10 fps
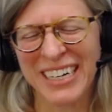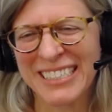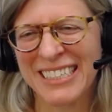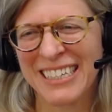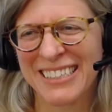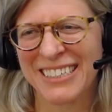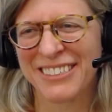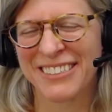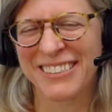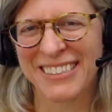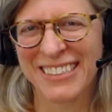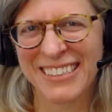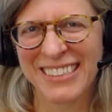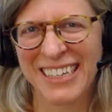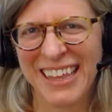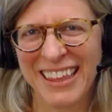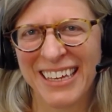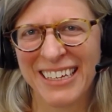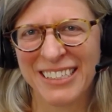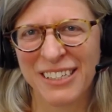I
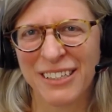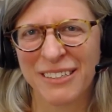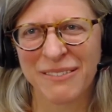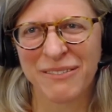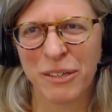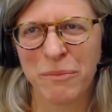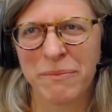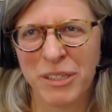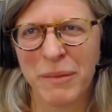think it's to